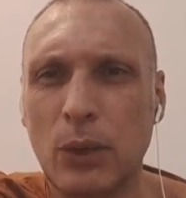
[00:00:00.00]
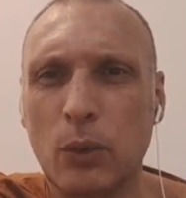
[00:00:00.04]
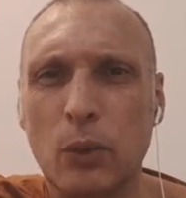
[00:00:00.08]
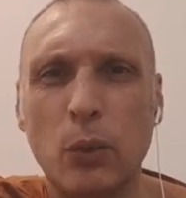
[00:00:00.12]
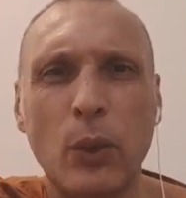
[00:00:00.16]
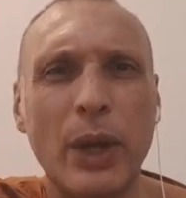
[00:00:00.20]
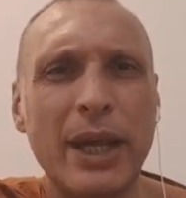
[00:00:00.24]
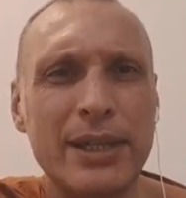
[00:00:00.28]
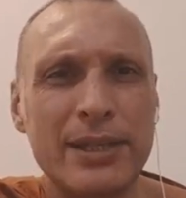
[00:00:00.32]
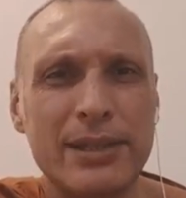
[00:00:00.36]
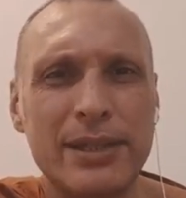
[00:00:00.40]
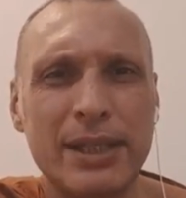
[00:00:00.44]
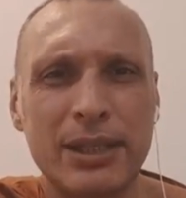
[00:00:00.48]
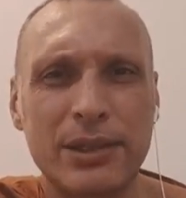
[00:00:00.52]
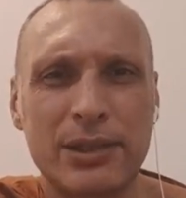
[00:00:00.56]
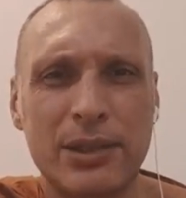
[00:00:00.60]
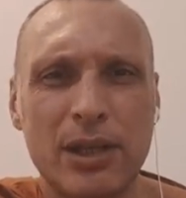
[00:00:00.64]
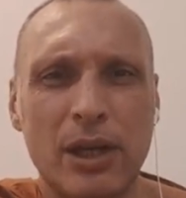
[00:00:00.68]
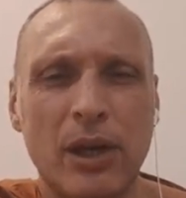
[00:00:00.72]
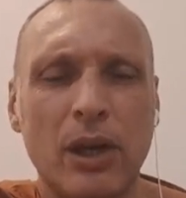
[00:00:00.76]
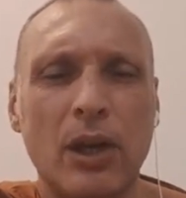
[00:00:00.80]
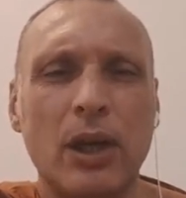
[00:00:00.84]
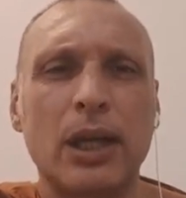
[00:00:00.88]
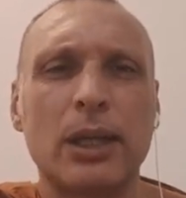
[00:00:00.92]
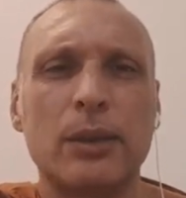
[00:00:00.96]
wasting
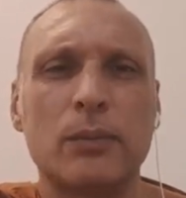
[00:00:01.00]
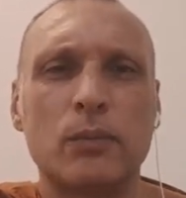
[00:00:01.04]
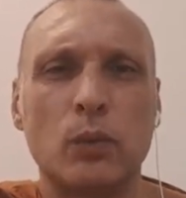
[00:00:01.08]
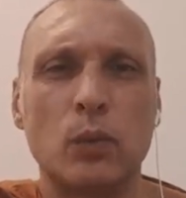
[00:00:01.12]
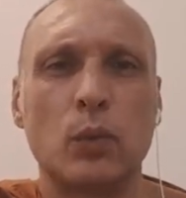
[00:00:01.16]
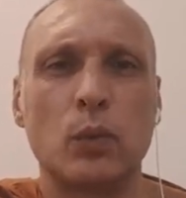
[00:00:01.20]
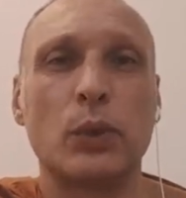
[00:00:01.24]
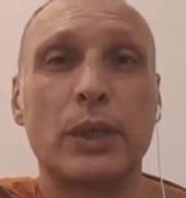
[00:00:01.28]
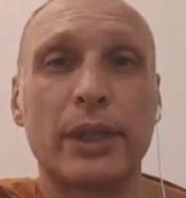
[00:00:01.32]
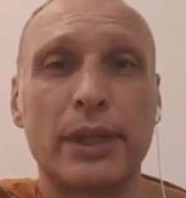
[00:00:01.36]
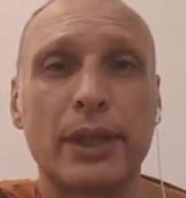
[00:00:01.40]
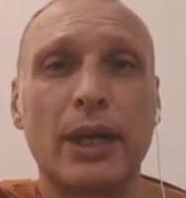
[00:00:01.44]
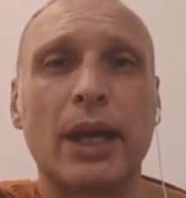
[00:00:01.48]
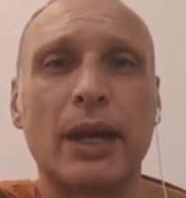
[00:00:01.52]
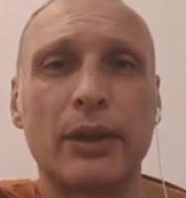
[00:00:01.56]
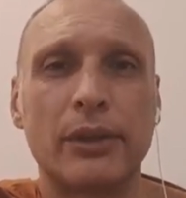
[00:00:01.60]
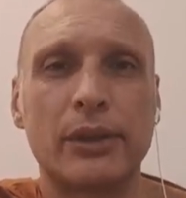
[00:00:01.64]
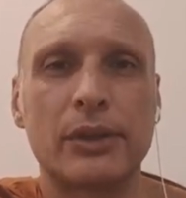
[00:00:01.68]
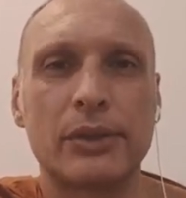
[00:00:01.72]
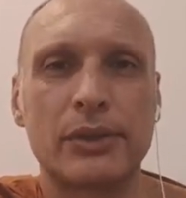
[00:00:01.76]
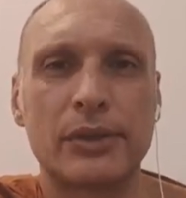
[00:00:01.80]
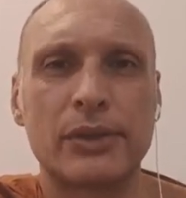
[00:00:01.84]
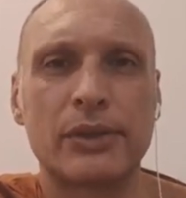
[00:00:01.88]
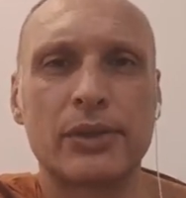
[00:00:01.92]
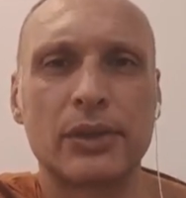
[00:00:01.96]
time with
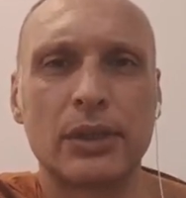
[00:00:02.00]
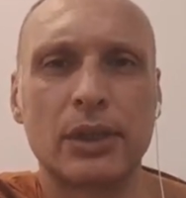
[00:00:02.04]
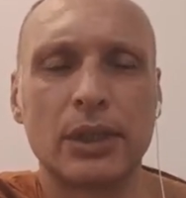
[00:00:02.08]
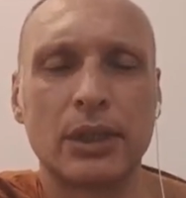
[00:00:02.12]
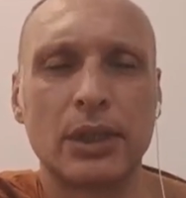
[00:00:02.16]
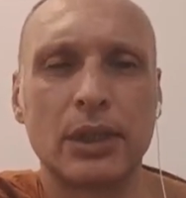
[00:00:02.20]
others.